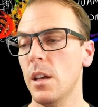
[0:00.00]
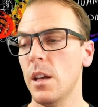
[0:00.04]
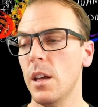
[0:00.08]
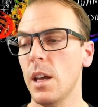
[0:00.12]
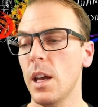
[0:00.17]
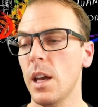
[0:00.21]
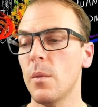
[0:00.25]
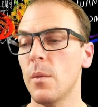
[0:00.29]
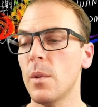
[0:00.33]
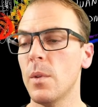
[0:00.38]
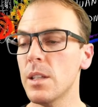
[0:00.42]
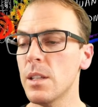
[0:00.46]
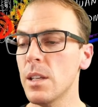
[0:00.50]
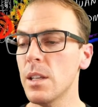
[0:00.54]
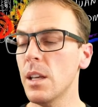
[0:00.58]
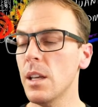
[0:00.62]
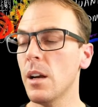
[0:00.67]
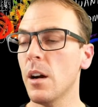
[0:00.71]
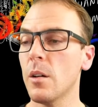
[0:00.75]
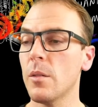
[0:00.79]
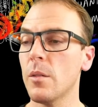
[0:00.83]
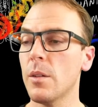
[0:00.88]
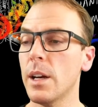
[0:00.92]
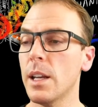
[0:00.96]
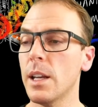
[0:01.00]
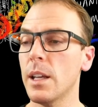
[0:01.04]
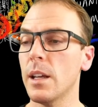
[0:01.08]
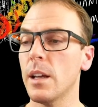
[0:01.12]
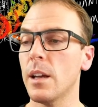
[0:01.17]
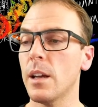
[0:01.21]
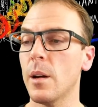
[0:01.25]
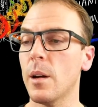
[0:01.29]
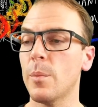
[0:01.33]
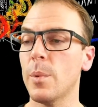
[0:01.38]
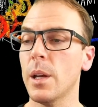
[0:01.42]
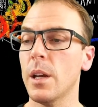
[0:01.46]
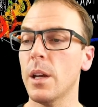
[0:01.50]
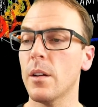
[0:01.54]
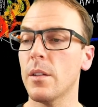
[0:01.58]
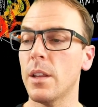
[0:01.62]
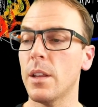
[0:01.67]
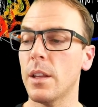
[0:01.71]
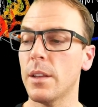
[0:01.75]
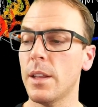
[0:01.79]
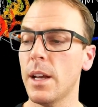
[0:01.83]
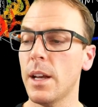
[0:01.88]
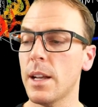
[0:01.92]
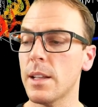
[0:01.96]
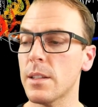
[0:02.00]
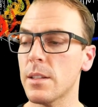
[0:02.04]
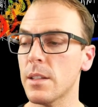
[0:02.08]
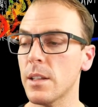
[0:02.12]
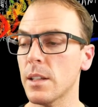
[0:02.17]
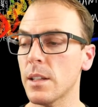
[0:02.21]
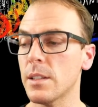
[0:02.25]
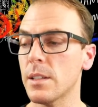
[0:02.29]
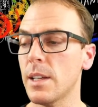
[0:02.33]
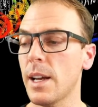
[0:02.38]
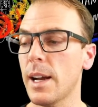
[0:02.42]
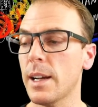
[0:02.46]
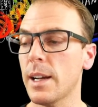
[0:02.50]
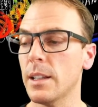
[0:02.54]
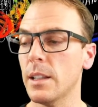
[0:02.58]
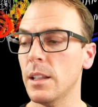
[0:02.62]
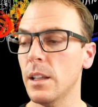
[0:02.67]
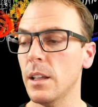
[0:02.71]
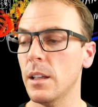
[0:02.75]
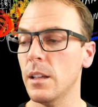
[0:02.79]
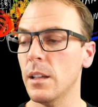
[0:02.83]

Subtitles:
And we see already up here that that's exactly